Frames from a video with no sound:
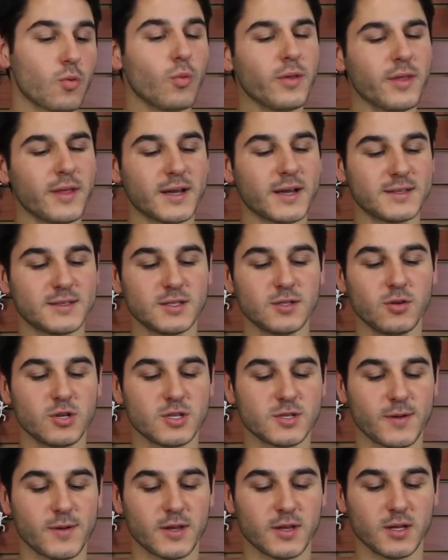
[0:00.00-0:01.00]
One thing I did
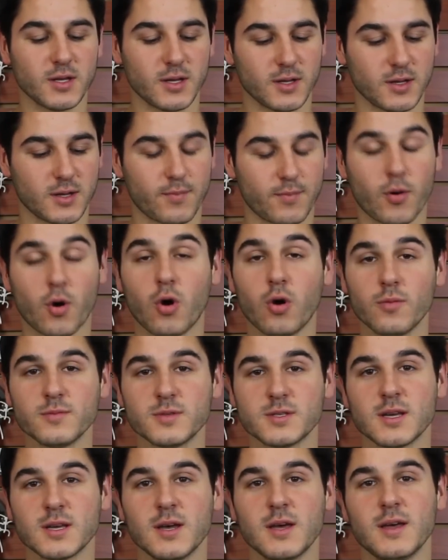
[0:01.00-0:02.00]
notice about the
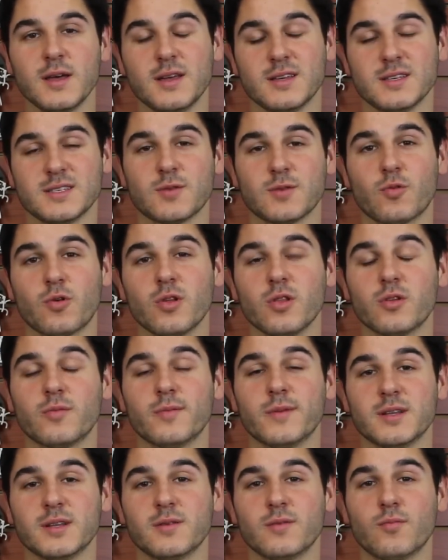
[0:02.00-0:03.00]
palms is they were a little
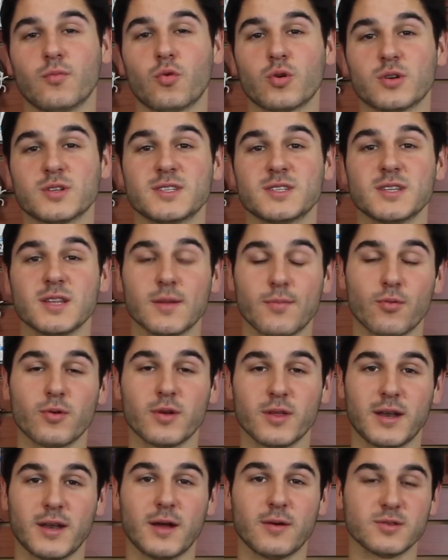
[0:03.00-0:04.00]
bit more
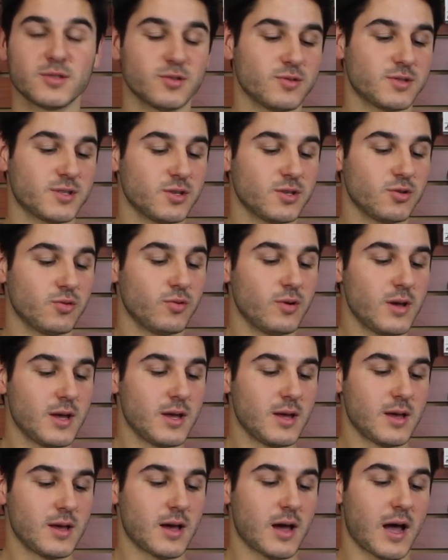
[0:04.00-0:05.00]
slippery than I was used to.
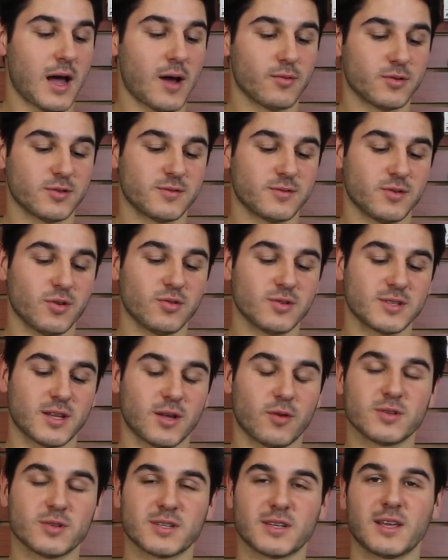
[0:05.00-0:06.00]
I was noticing
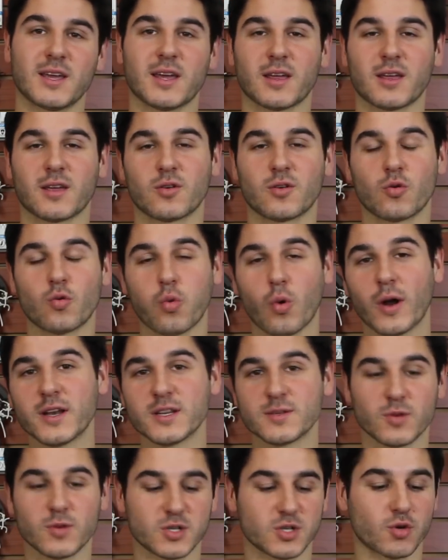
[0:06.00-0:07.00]
I wasn't getting quite
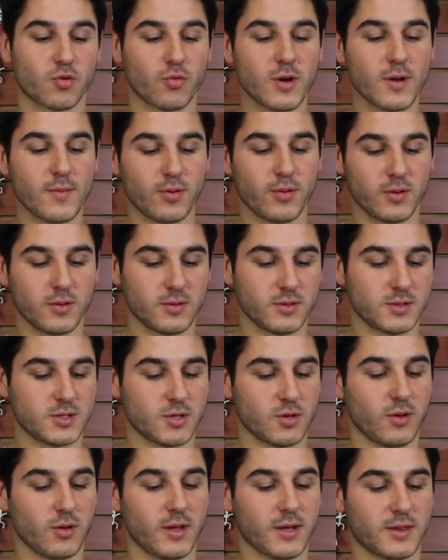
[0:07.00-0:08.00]
as much grip.
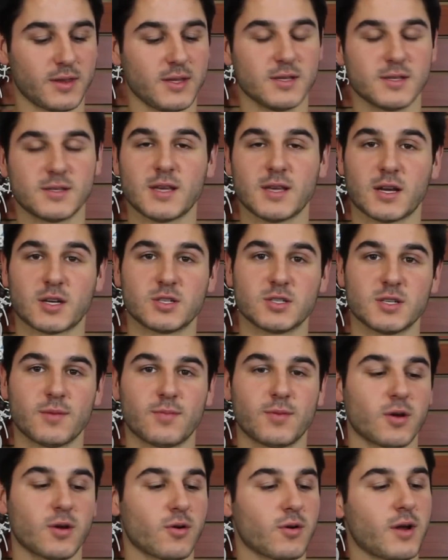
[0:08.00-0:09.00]
So like these sections
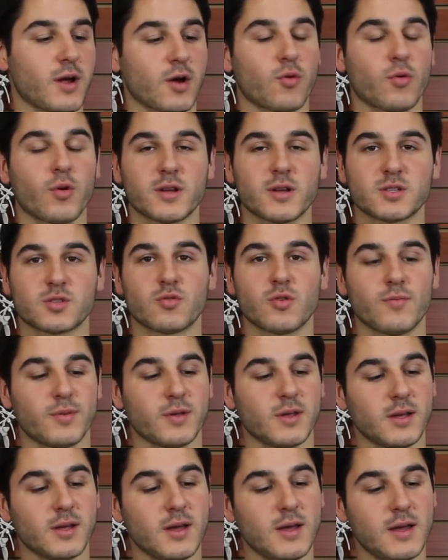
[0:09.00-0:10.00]
up here are not quite as
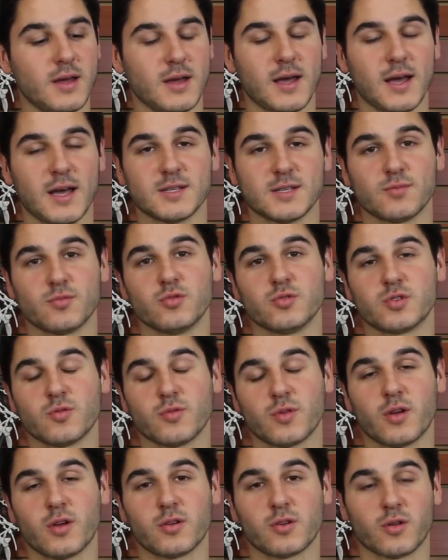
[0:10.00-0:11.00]
grippy as I'm used to
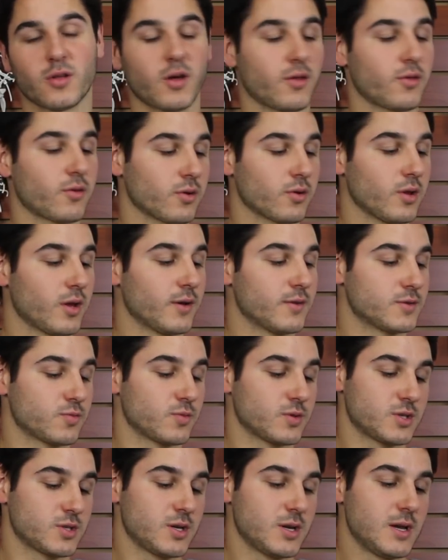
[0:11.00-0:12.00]
with other gloves,
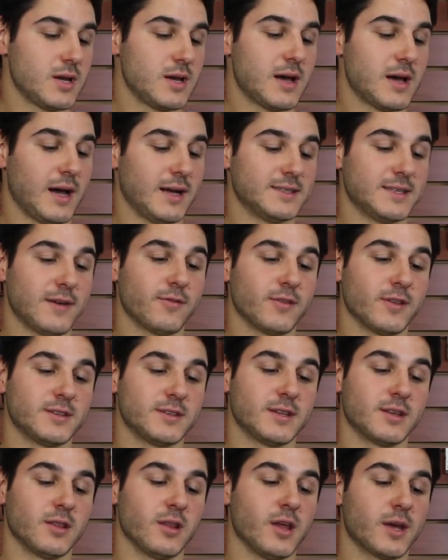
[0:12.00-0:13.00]
which I definitely
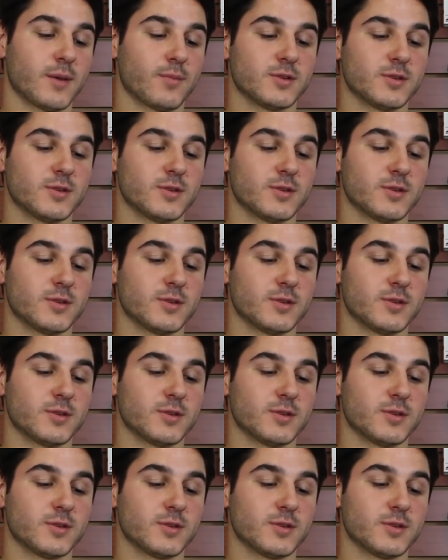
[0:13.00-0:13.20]
didn't like.